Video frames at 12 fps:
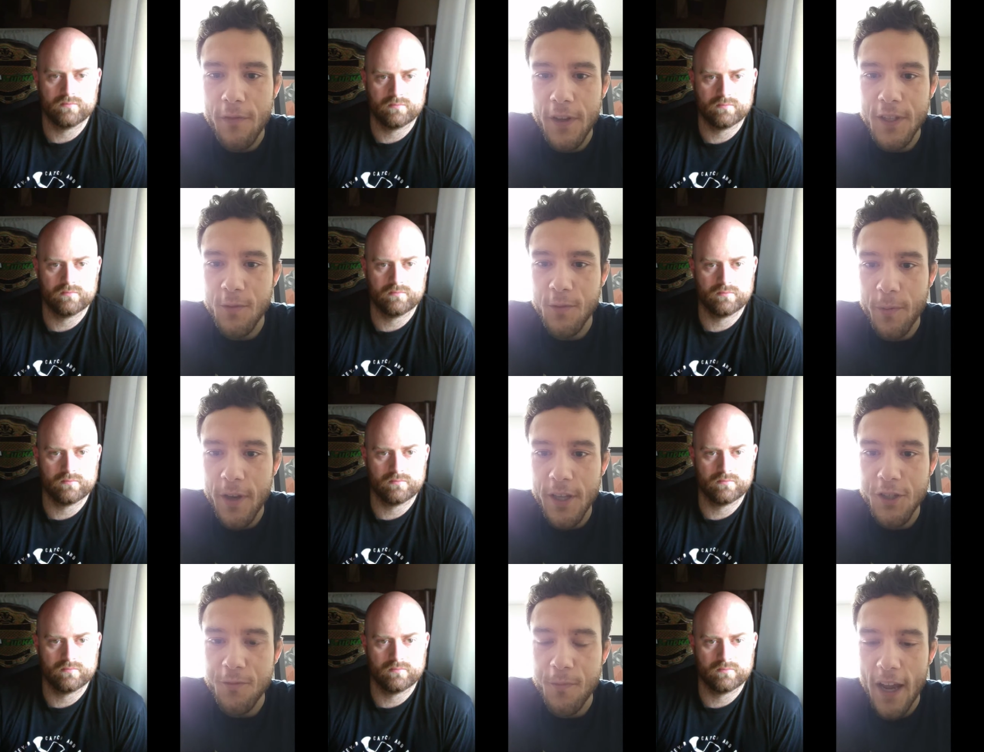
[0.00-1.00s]
Speaker 1: Facebook
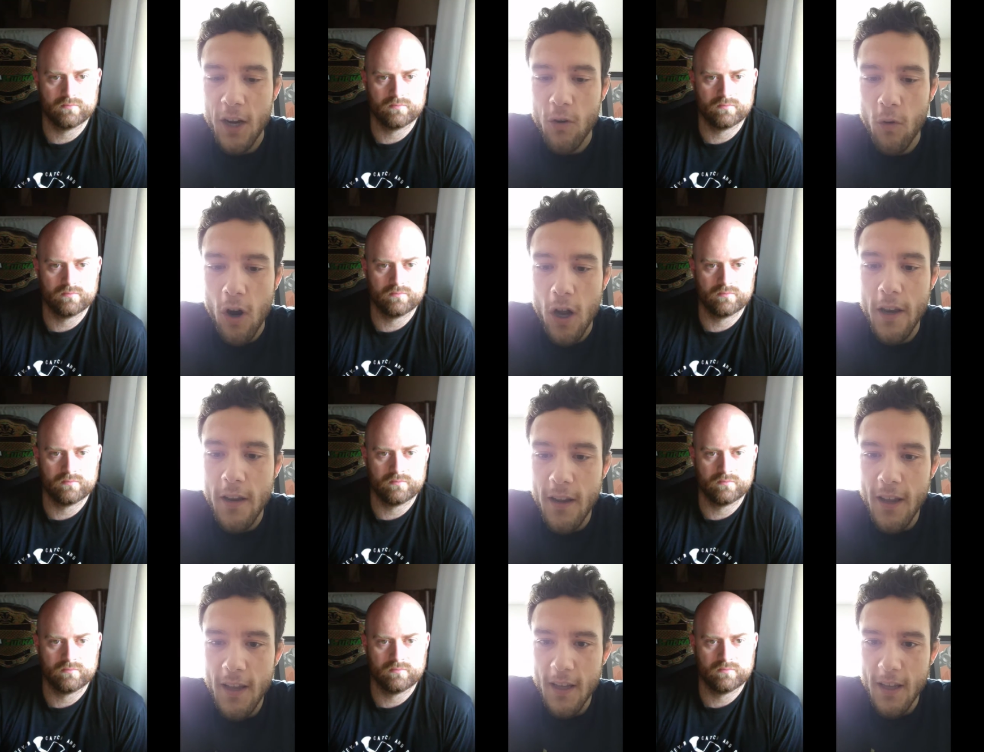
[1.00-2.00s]
page, Matt
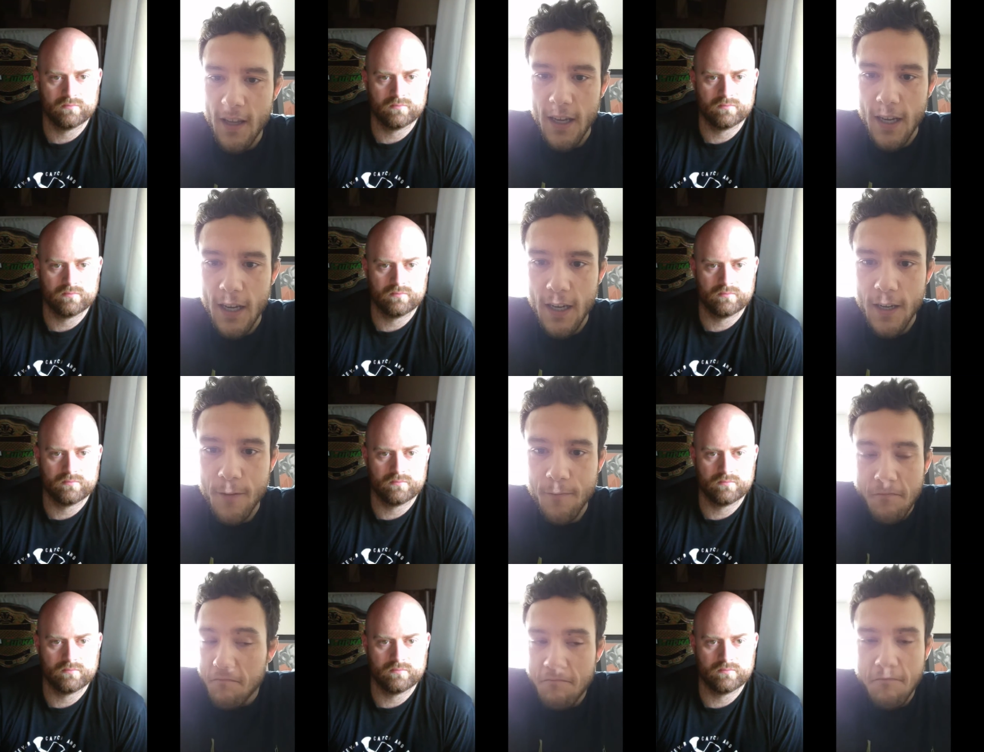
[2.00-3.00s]
Kwan.
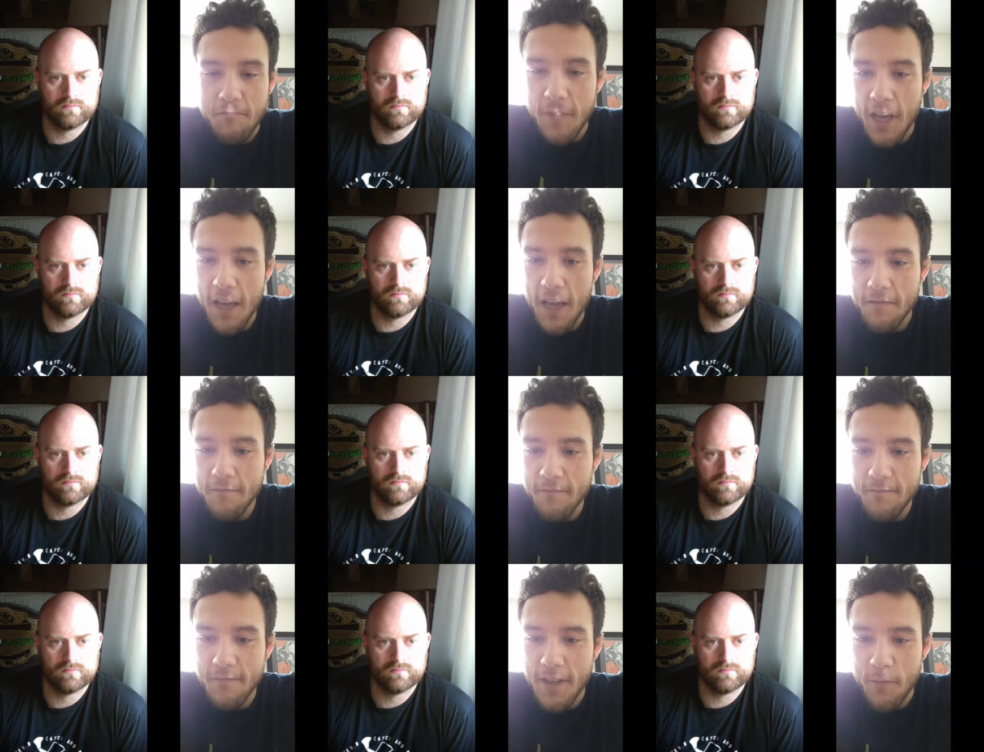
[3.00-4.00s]
Um, yeah,
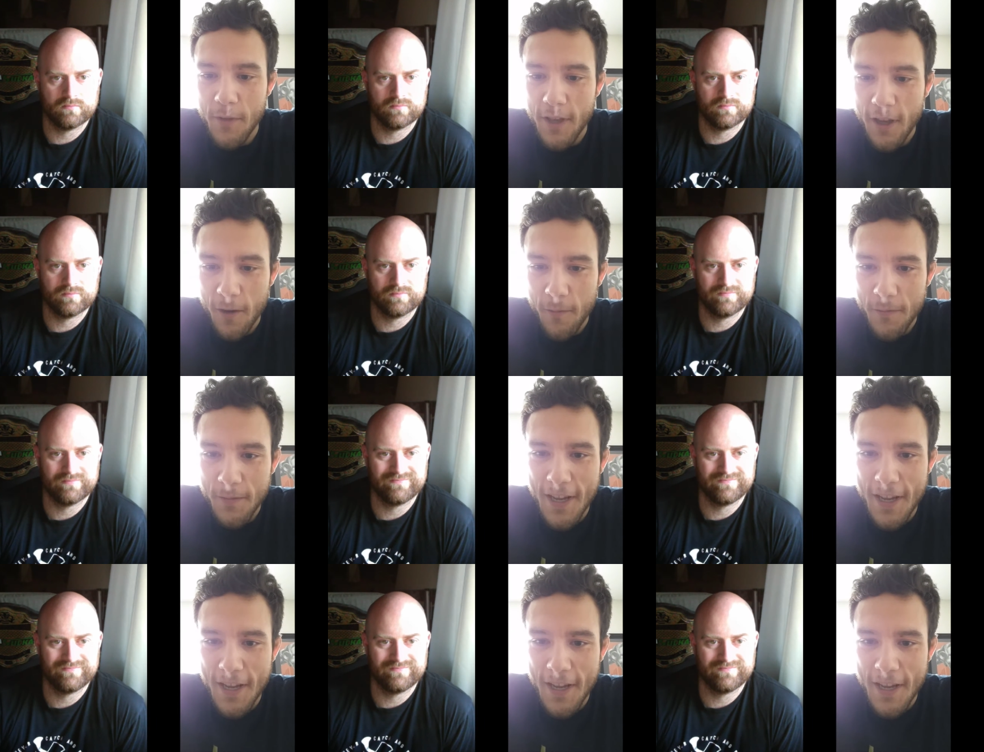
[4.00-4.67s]
hit me up.